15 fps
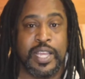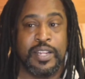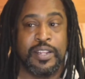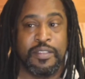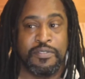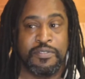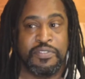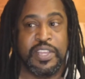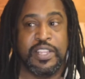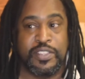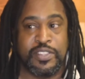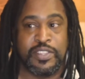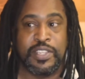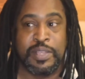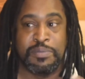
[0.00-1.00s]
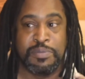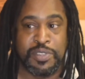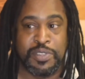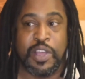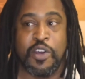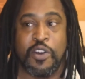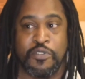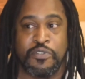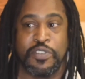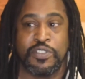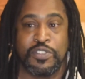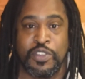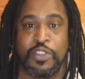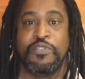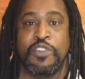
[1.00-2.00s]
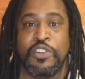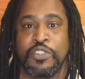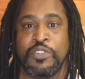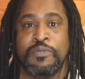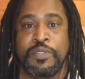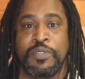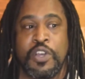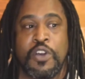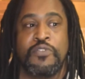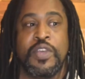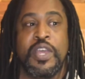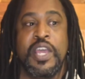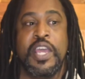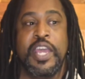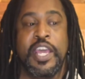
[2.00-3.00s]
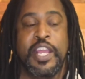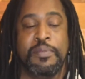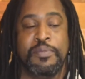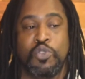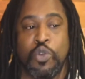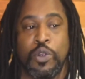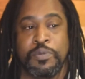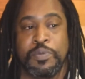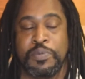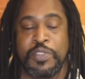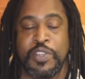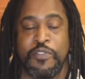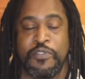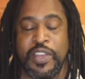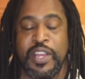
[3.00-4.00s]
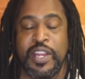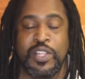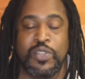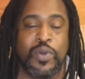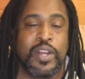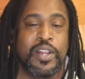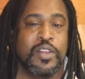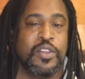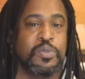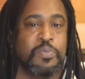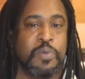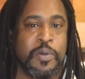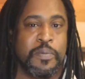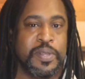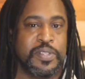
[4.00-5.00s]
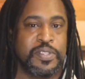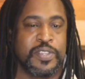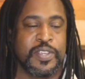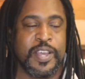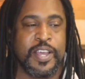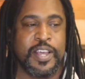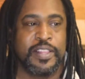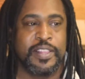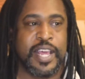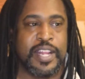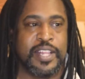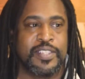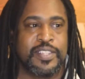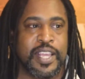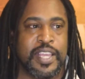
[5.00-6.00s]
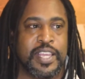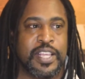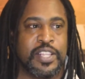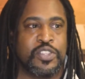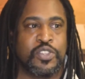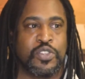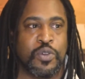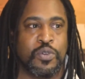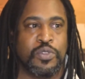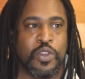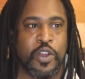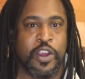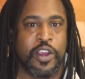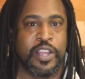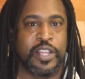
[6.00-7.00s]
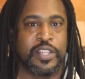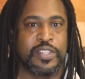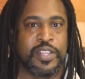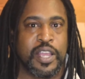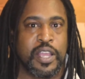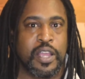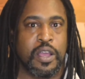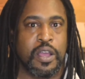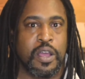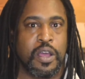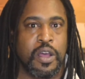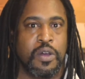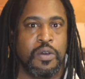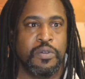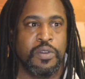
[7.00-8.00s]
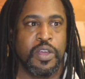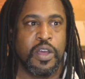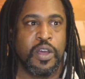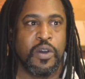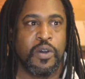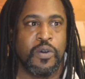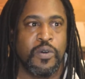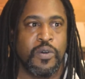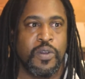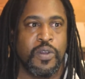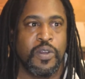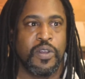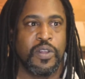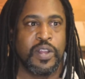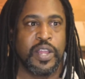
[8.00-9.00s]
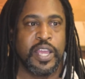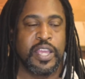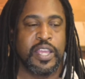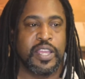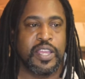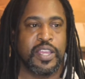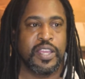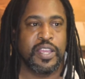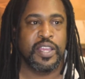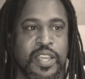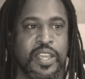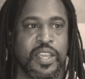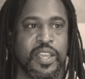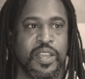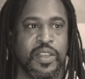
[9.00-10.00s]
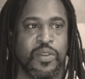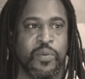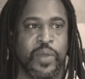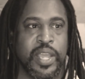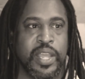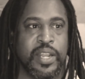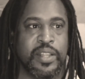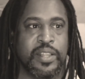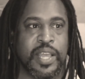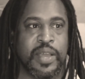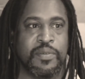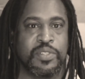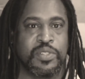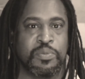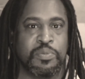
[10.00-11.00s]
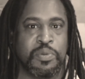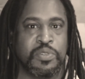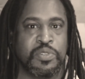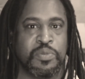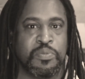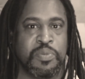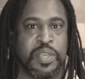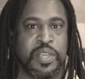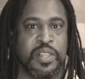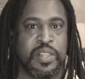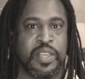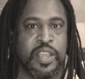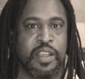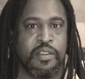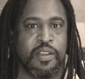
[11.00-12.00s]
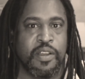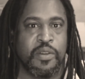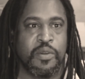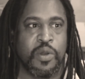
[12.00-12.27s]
and defeats himself, his good version of himself, and absorbs himself in. It's one of those moments that it's like, it's so dark, it's like, oh no. Like, wait, that was supposed to be the hero.